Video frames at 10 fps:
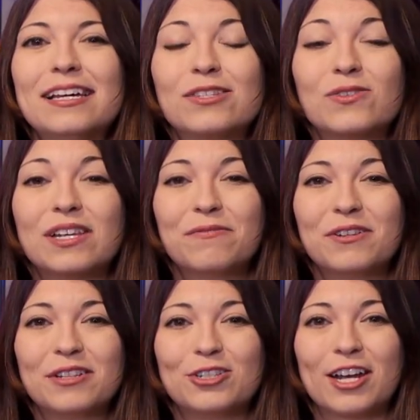So
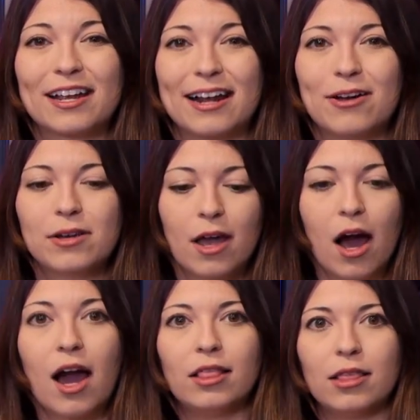definitely check it out.
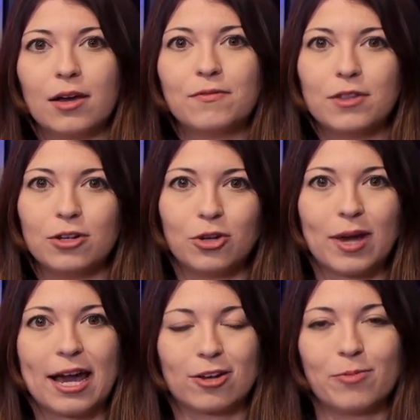I love the new
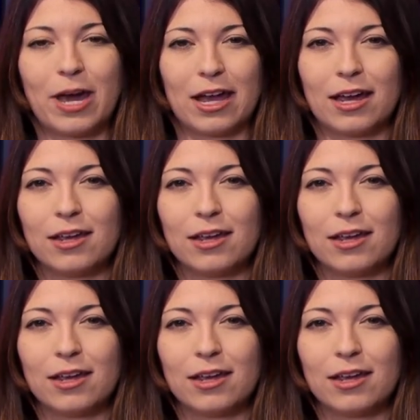hacker bag.